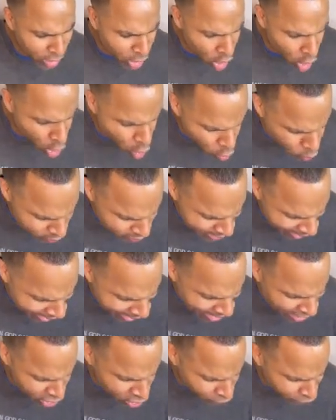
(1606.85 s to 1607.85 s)
as your
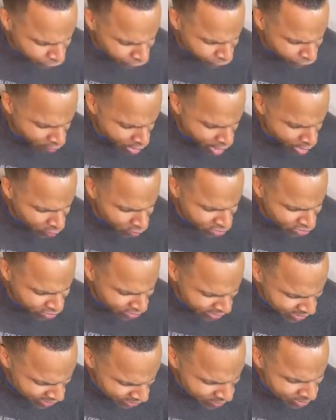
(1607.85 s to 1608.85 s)
fathers did,
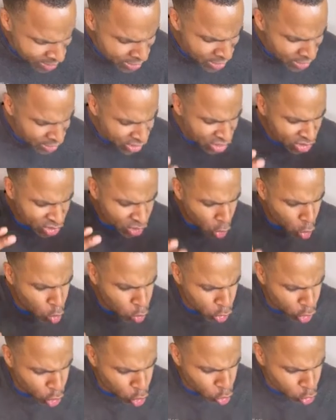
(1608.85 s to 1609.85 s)
so do
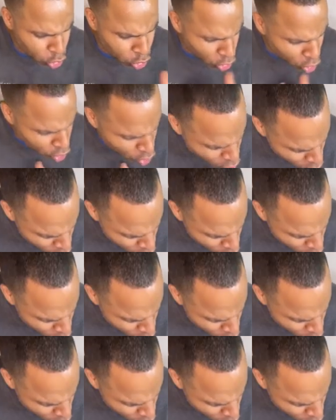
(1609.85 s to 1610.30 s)
you.